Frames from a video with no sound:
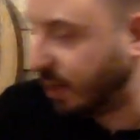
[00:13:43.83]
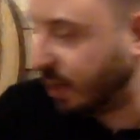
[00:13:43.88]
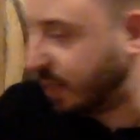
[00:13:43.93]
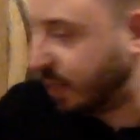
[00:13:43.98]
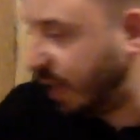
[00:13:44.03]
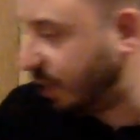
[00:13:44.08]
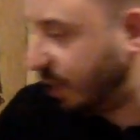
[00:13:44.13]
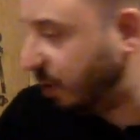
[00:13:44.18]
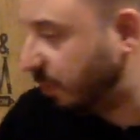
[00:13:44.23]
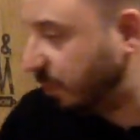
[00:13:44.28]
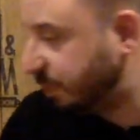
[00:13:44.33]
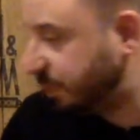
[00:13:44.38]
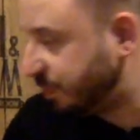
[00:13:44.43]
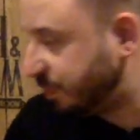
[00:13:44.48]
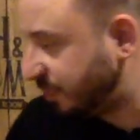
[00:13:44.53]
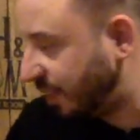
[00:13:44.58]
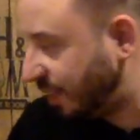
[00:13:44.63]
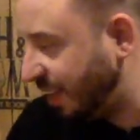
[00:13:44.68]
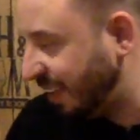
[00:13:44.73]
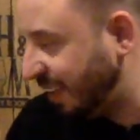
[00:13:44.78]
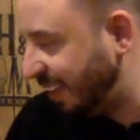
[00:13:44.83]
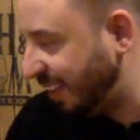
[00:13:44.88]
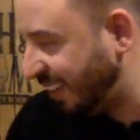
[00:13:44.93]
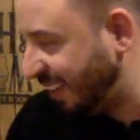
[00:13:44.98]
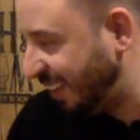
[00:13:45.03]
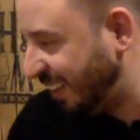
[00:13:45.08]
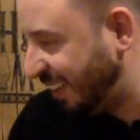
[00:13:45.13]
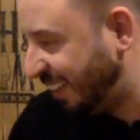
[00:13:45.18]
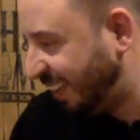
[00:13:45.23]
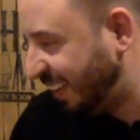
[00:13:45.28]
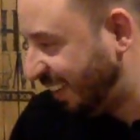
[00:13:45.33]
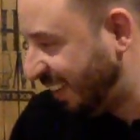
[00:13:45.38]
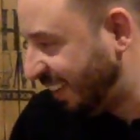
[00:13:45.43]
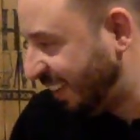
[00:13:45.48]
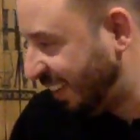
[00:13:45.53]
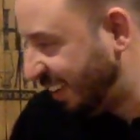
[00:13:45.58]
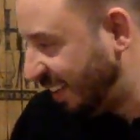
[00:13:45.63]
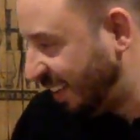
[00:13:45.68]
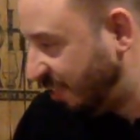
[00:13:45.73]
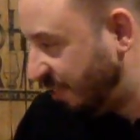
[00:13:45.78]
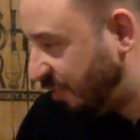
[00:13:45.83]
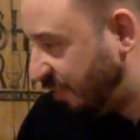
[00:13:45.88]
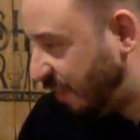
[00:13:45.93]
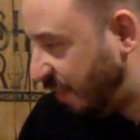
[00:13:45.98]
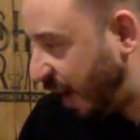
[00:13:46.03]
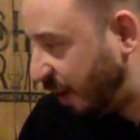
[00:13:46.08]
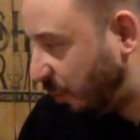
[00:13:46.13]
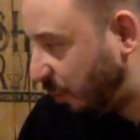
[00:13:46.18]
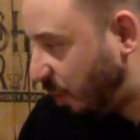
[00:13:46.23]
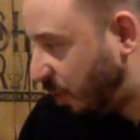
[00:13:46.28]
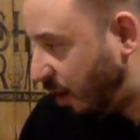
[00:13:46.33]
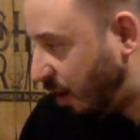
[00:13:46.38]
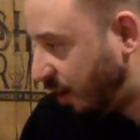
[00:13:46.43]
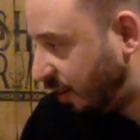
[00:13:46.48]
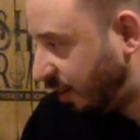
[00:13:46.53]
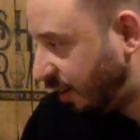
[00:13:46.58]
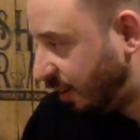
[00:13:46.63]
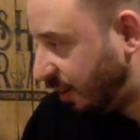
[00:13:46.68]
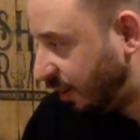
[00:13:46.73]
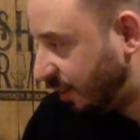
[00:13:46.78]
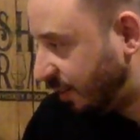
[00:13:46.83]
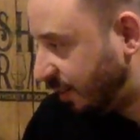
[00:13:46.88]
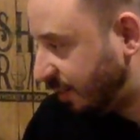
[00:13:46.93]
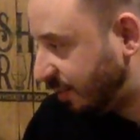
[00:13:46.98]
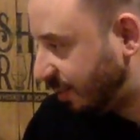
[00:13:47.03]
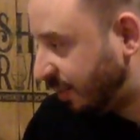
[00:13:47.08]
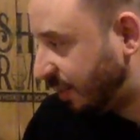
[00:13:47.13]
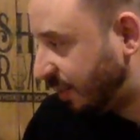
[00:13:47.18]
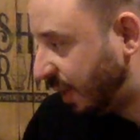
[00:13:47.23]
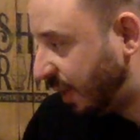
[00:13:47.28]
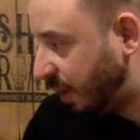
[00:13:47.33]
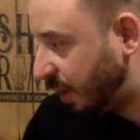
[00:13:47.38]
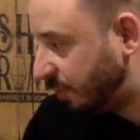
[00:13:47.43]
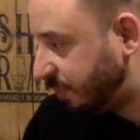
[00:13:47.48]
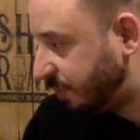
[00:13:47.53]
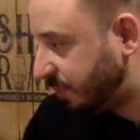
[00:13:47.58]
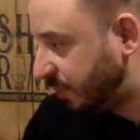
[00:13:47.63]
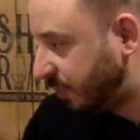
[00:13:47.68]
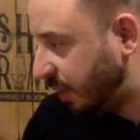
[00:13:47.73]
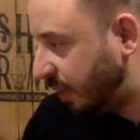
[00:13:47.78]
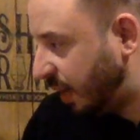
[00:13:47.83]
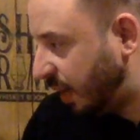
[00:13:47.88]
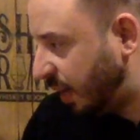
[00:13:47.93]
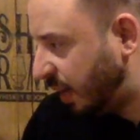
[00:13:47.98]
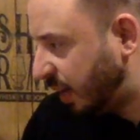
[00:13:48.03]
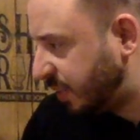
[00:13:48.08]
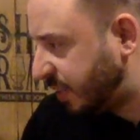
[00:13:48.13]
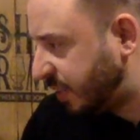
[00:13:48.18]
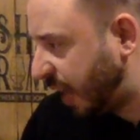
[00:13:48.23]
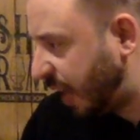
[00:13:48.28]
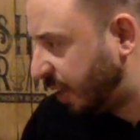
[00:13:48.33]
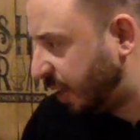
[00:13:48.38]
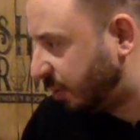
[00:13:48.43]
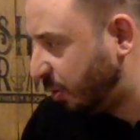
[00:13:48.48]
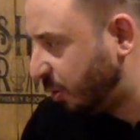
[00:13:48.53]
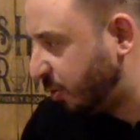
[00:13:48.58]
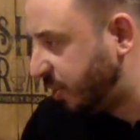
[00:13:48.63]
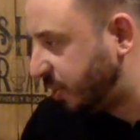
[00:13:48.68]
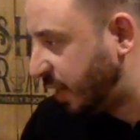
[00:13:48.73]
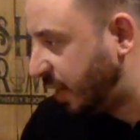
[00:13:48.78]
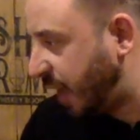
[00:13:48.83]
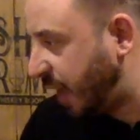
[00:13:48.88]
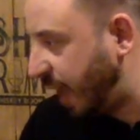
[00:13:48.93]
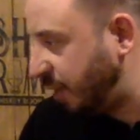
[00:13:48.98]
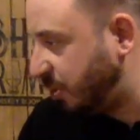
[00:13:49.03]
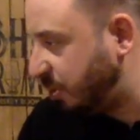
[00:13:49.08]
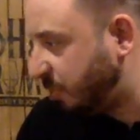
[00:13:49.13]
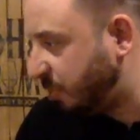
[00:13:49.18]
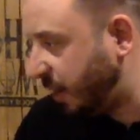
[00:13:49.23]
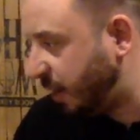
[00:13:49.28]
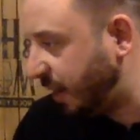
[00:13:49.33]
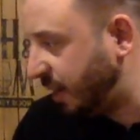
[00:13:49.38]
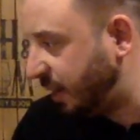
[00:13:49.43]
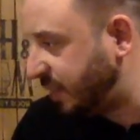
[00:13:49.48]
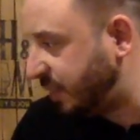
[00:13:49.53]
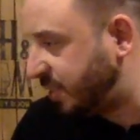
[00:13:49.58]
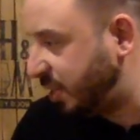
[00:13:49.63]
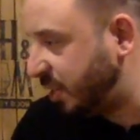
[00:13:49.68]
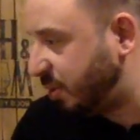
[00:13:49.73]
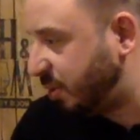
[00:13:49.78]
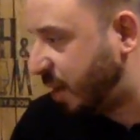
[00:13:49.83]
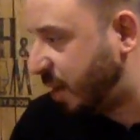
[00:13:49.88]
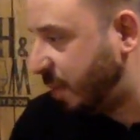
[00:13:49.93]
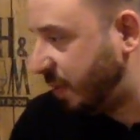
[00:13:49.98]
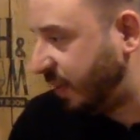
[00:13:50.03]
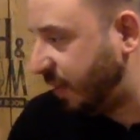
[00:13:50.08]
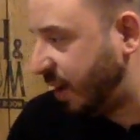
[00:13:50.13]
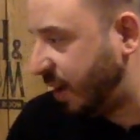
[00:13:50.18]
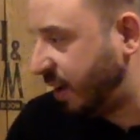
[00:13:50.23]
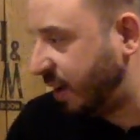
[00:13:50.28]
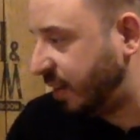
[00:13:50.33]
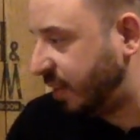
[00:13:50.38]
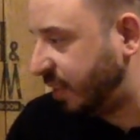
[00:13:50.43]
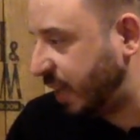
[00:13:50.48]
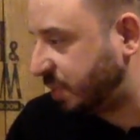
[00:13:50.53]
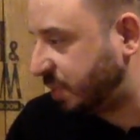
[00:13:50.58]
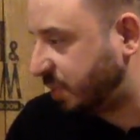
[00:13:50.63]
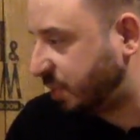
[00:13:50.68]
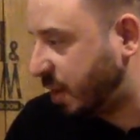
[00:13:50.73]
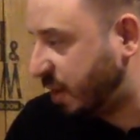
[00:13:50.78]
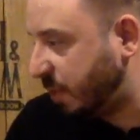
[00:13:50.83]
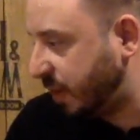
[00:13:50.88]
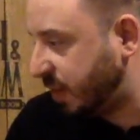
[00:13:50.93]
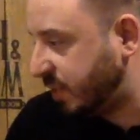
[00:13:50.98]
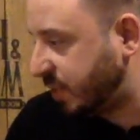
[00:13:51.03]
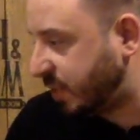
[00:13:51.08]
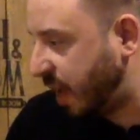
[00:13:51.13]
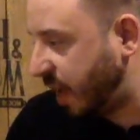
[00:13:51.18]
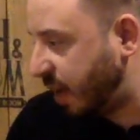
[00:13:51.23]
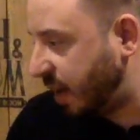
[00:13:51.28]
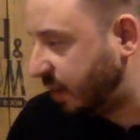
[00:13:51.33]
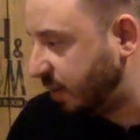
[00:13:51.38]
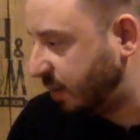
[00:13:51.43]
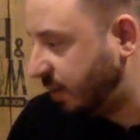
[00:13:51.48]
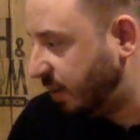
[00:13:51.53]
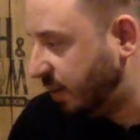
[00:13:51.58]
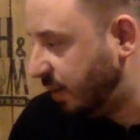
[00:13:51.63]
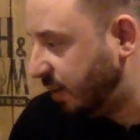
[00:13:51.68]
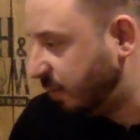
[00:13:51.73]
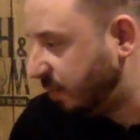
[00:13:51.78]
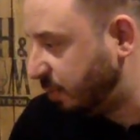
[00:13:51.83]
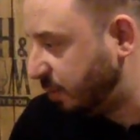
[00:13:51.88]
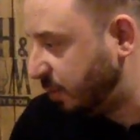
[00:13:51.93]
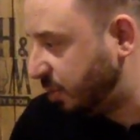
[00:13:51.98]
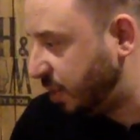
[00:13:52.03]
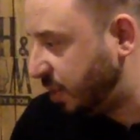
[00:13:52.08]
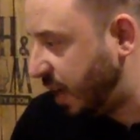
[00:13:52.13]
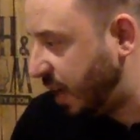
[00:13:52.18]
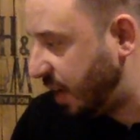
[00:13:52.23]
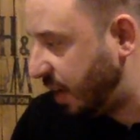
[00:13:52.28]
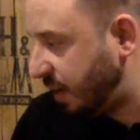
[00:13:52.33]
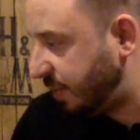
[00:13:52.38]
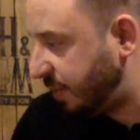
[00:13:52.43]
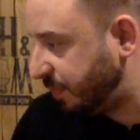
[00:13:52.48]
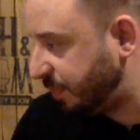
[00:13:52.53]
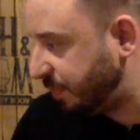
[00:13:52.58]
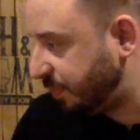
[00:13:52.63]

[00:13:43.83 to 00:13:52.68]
Thank you. Firewater. Yep. Uh, Santa Cruzin. How you doing, buddy? Didn't see you come in there. Thanks for coming in, Santa. Appreciate it.